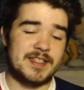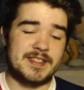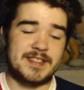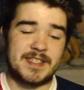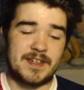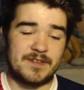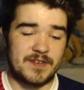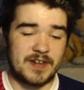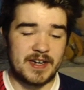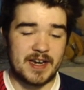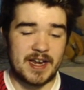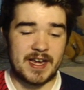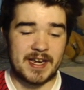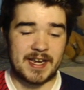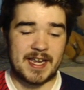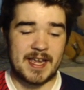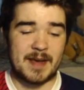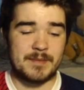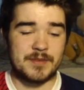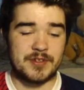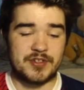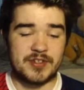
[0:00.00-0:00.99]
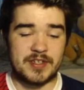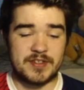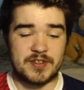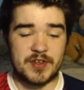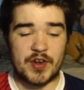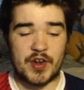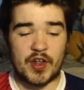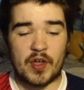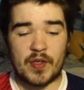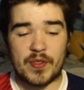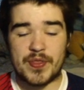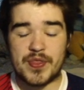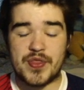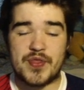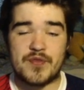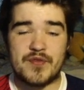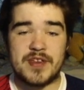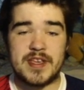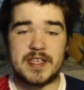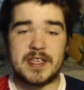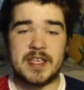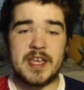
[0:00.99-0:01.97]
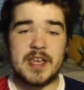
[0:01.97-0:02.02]
79 chemistry. He's only got
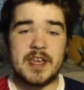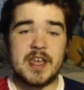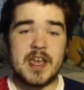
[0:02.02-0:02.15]
3